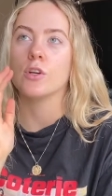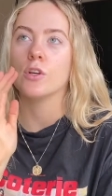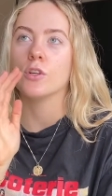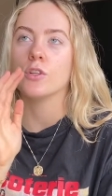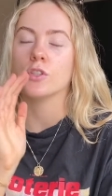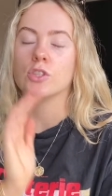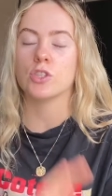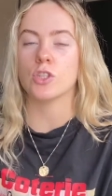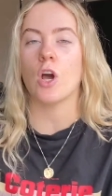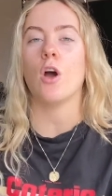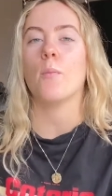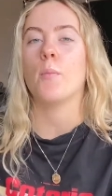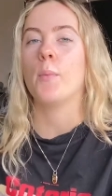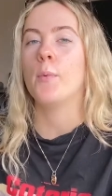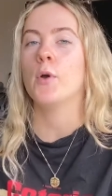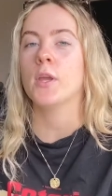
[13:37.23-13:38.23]

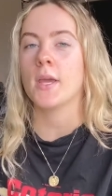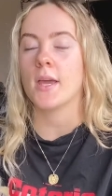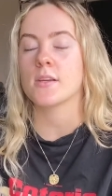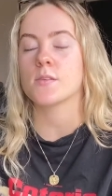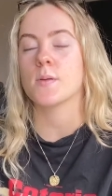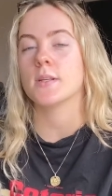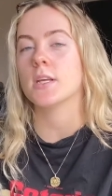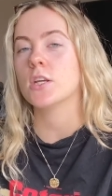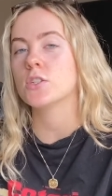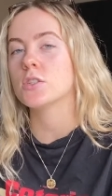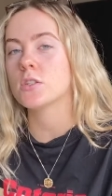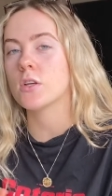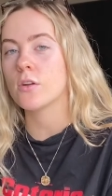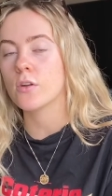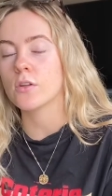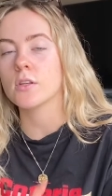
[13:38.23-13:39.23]
stop putting expectations
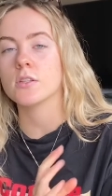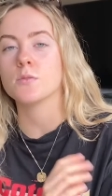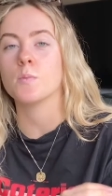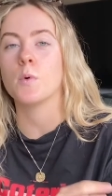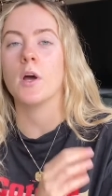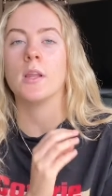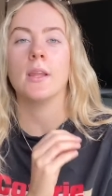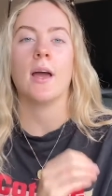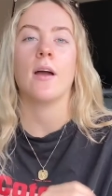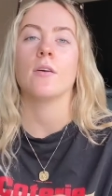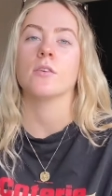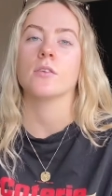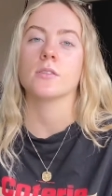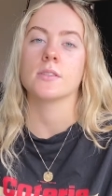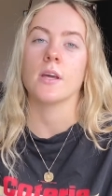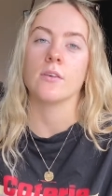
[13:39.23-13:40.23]
on others, but allow
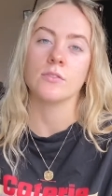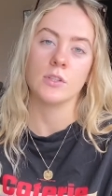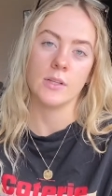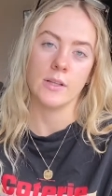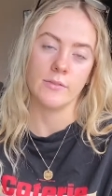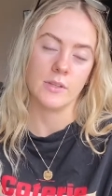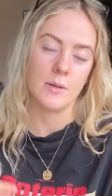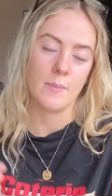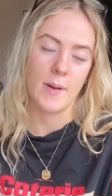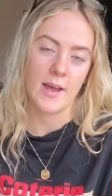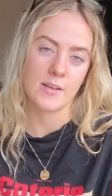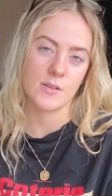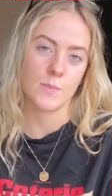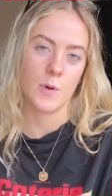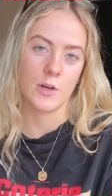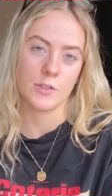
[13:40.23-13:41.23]
yourself to live in the
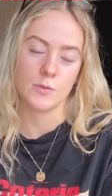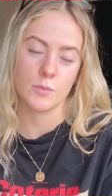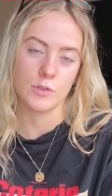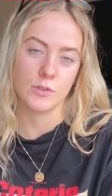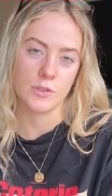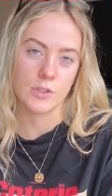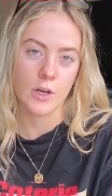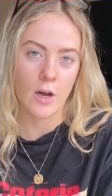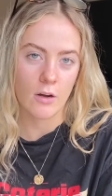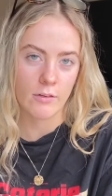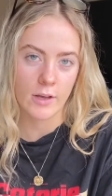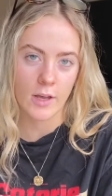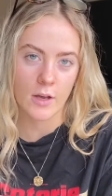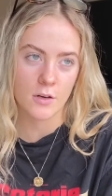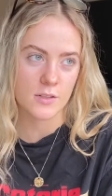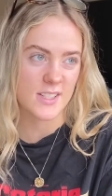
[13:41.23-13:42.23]
best possible
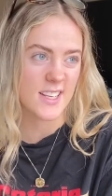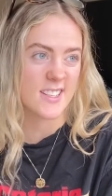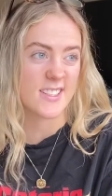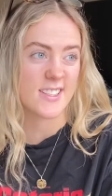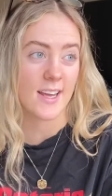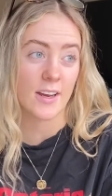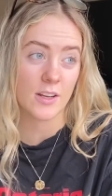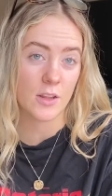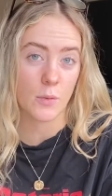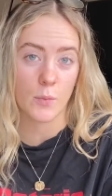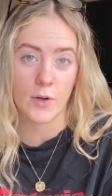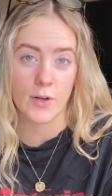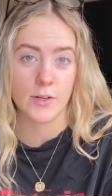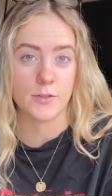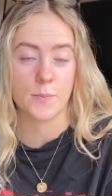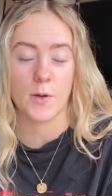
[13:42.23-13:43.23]
scenarios instead of the
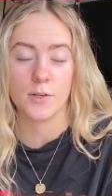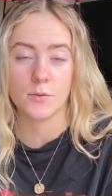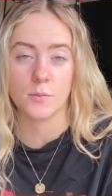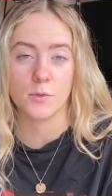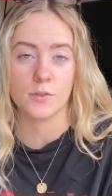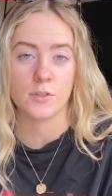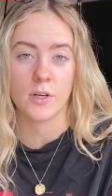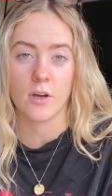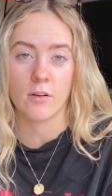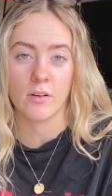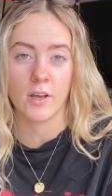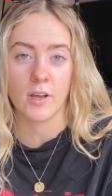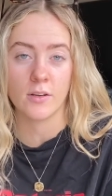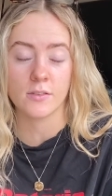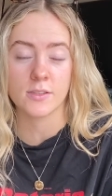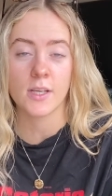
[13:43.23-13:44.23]
worst possible
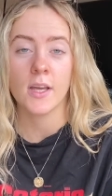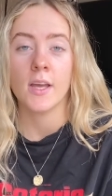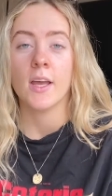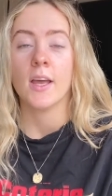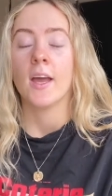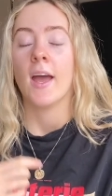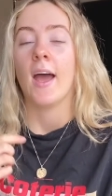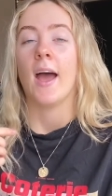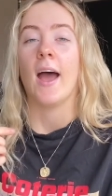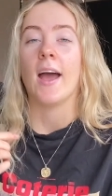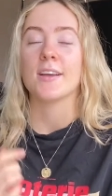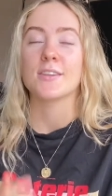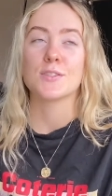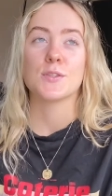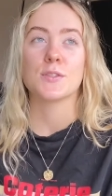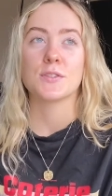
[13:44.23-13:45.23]
scenarios. I
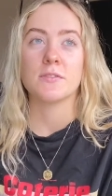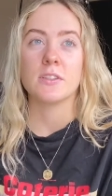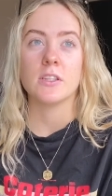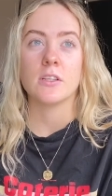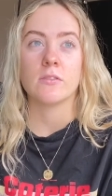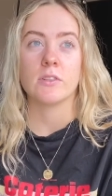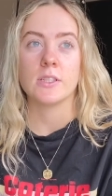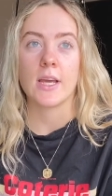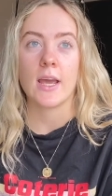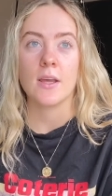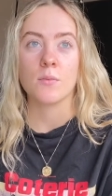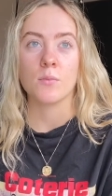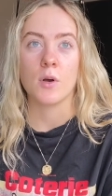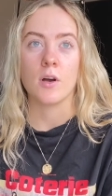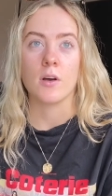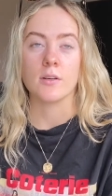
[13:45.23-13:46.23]
saw something the other day
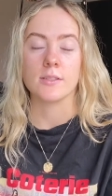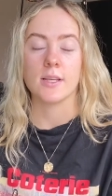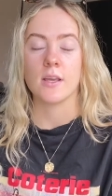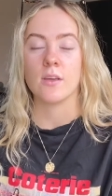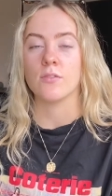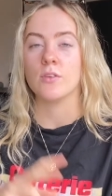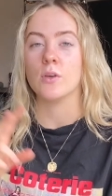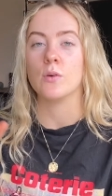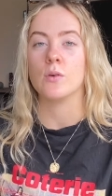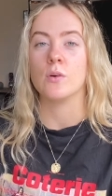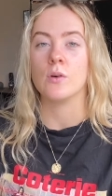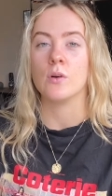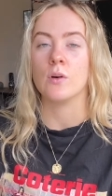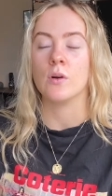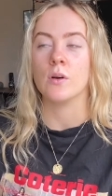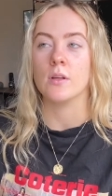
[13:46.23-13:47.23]
was, if
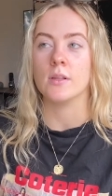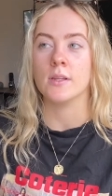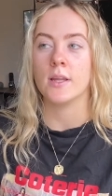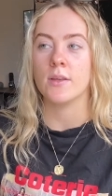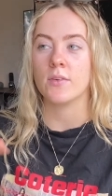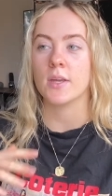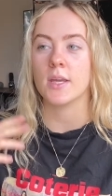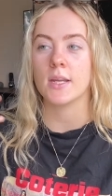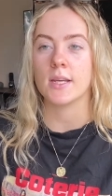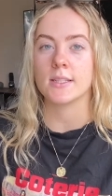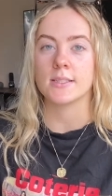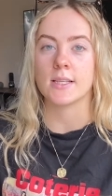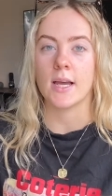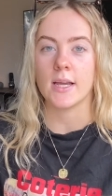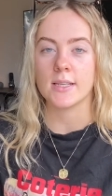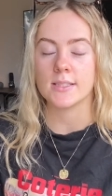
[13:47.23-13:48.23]
you're living in
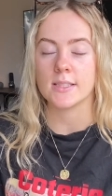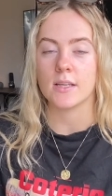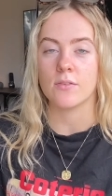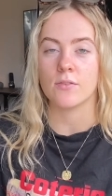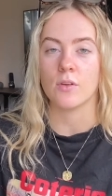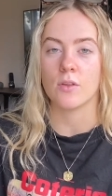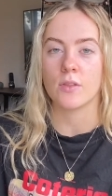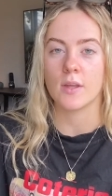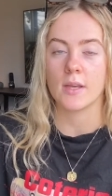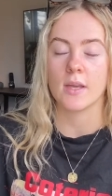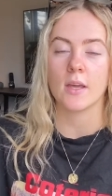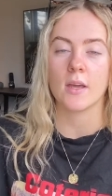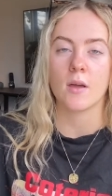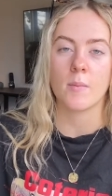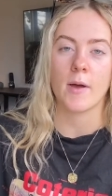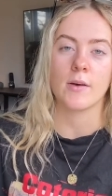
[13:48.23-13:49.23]
anxiety, if you're
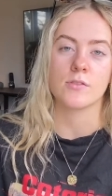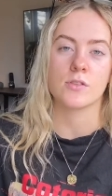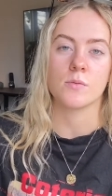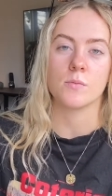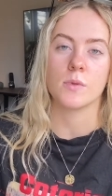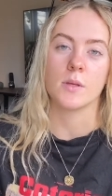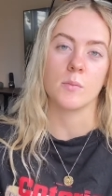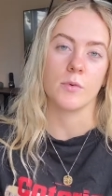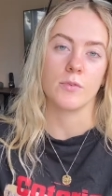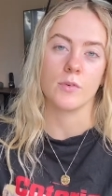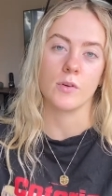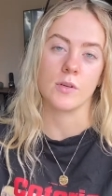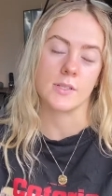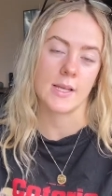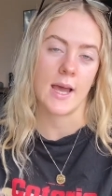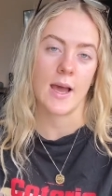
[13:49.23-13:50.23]
thinking about something
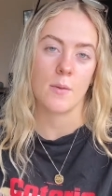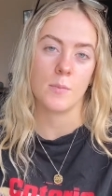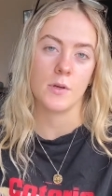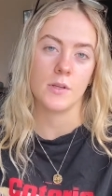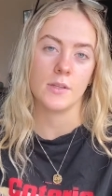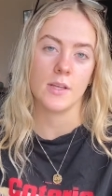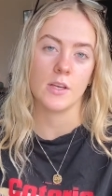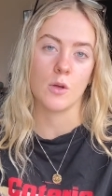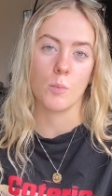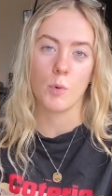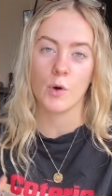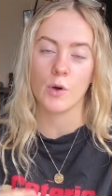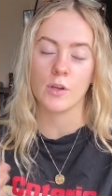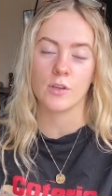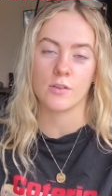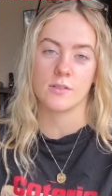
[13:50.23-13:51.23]
before it's happened, then you're
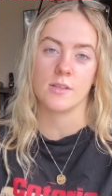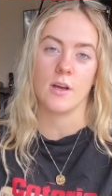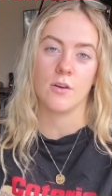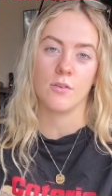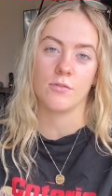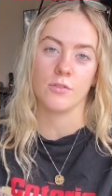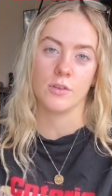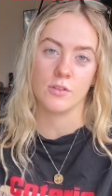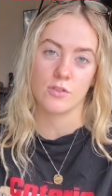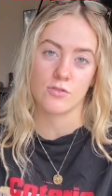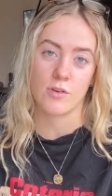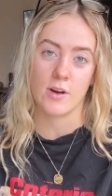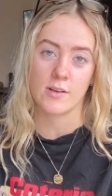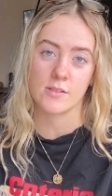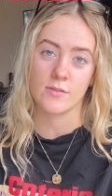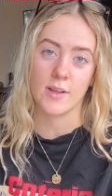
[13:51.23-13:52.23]
putting yourself through the
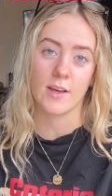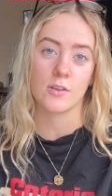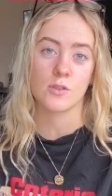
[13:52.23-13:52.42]
stress of that